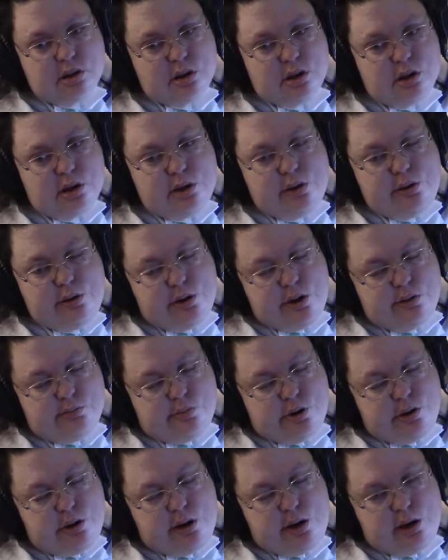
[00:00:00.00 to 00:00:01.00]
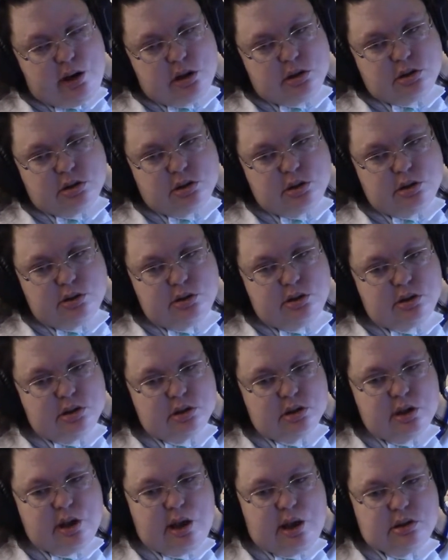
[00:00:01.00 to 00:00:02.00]
including putting on shoes
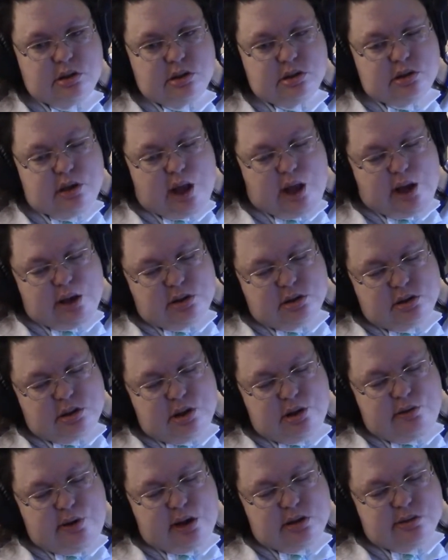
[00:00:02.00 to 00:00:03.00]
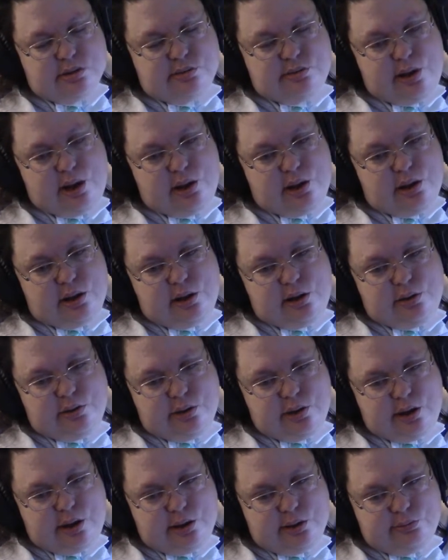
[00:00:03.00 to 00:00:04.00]
and socks and the rest of my
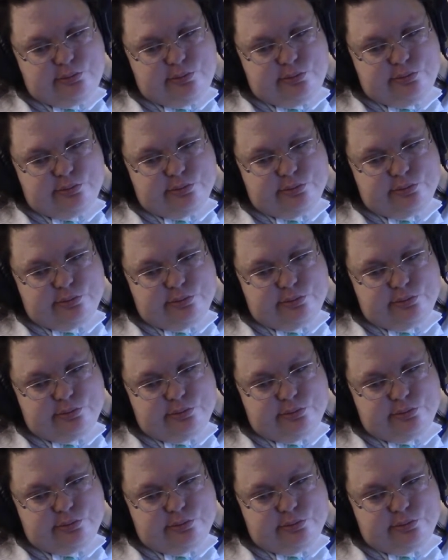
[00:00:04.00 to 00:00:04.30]
clothing.